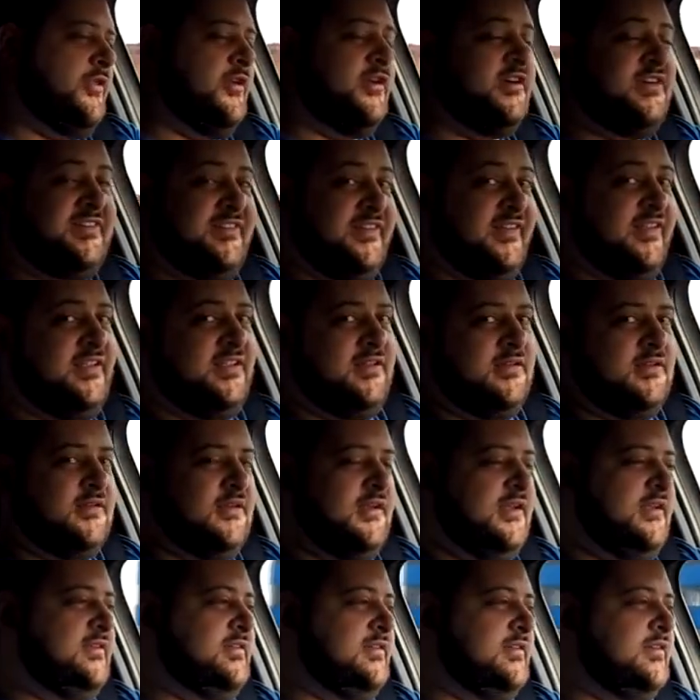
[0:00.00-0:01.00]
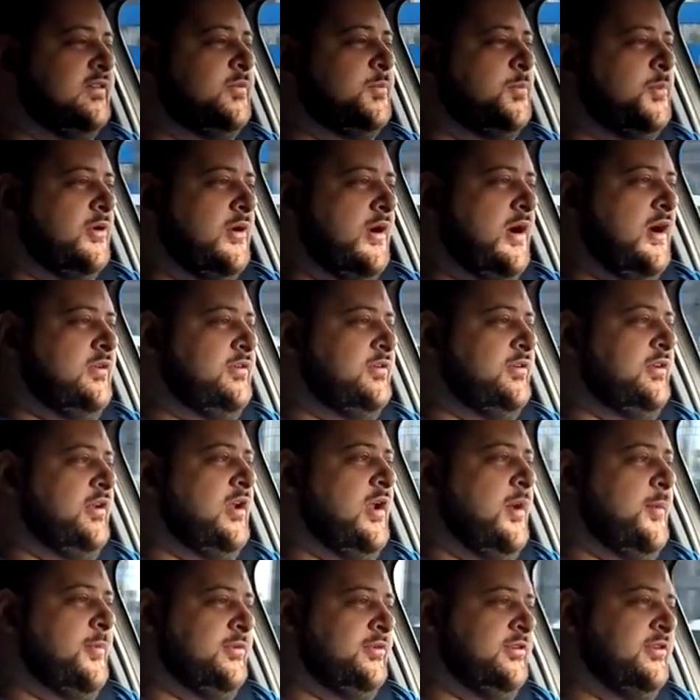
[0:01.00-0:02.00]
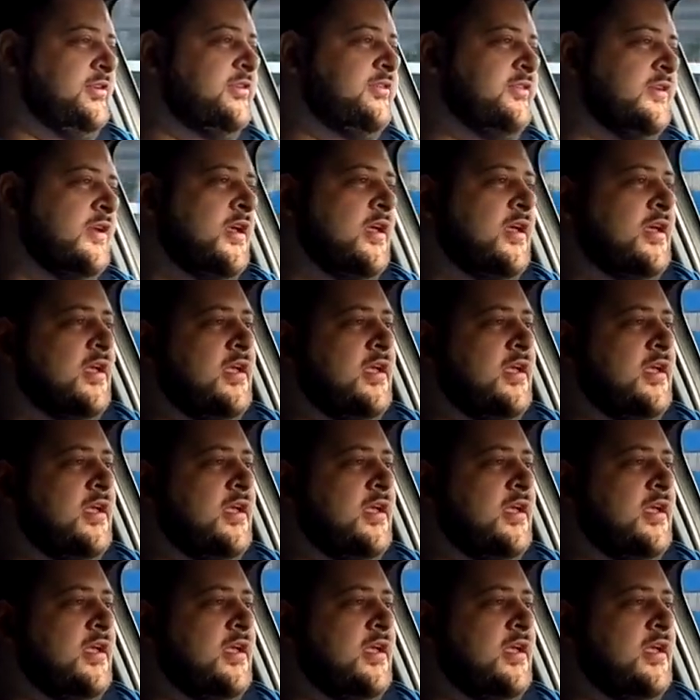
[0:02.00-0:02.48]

13 liters per 100 kilometers